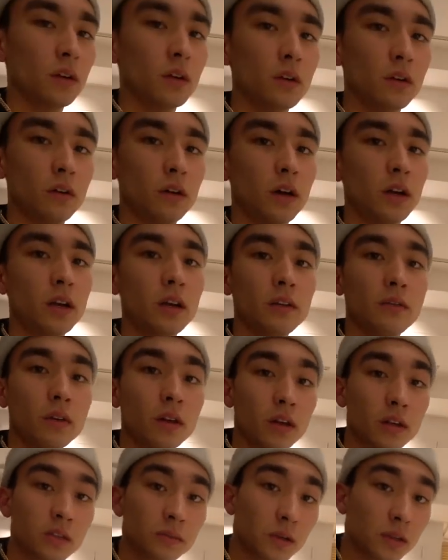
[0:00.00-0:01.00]
you know, I didn't even
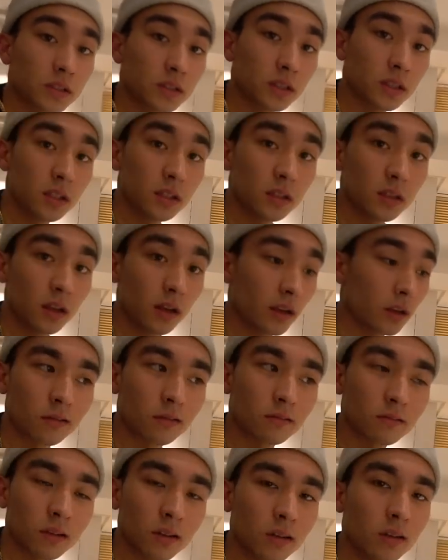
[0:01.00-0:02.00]
expect to eat like
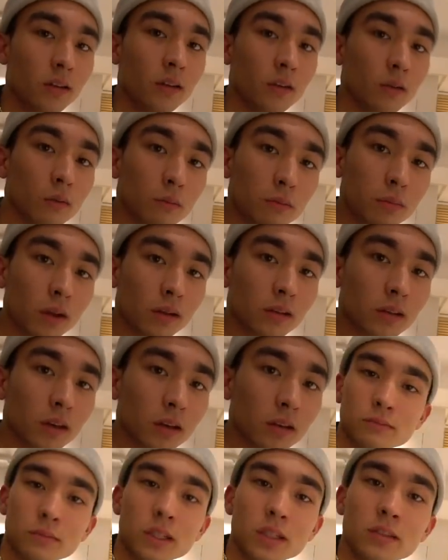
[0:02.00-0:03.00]
a little
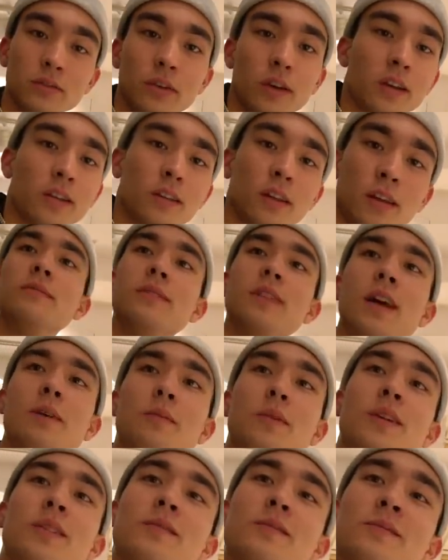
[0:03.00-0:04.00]
pancake, but it's freaking lit. Damn,
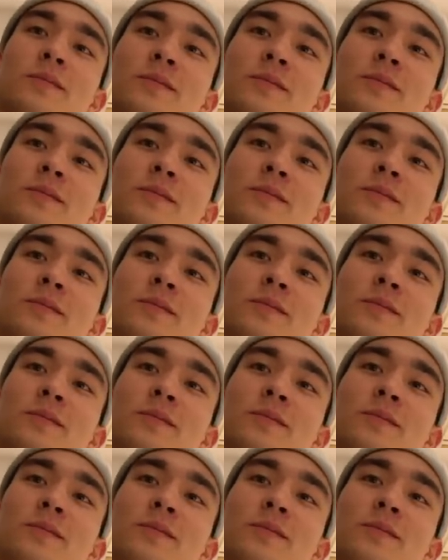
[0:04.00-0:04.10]
yeah.